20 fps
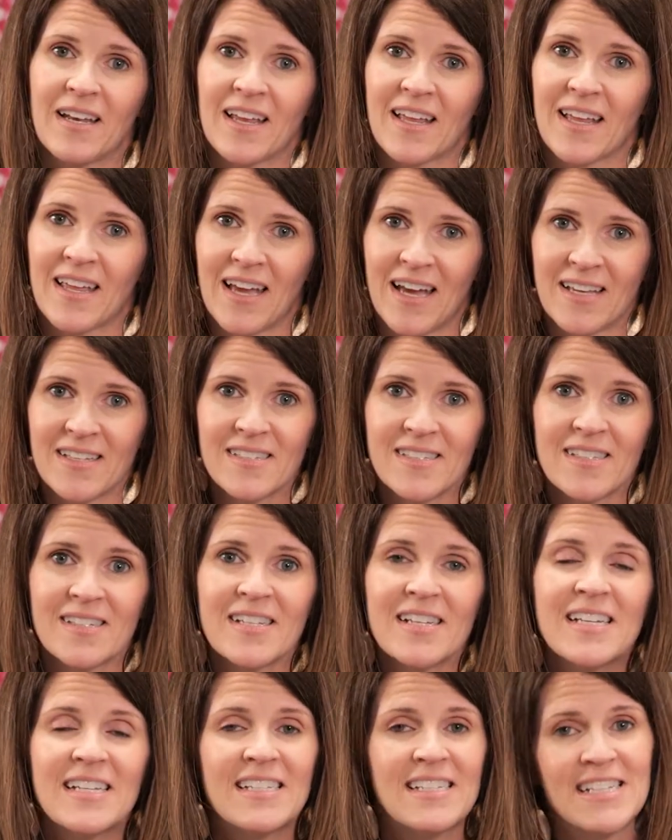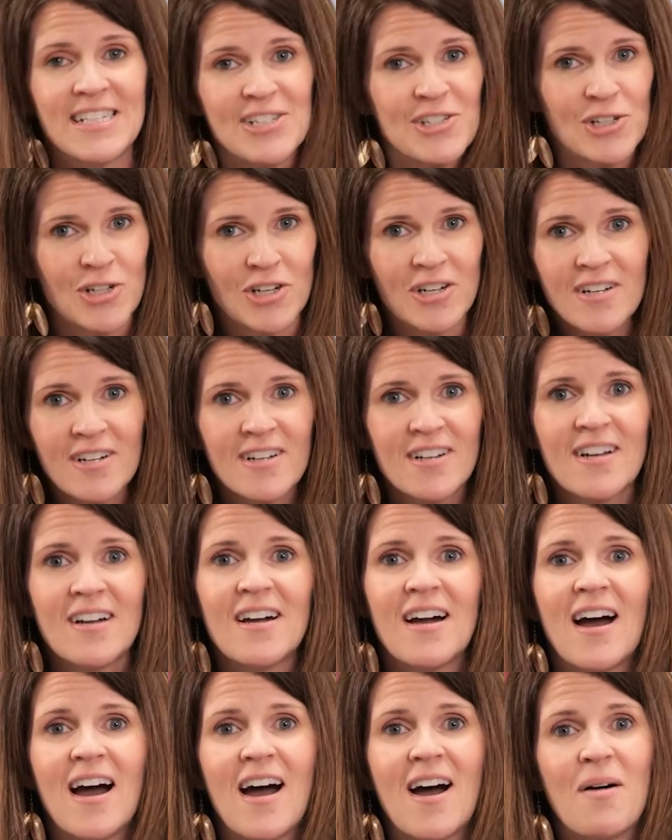in a guest teacher.
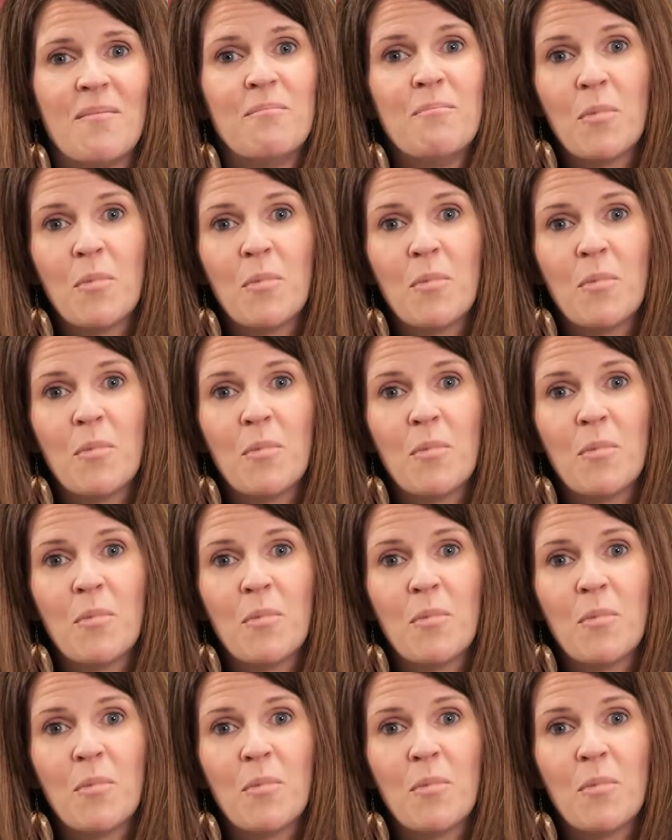Um,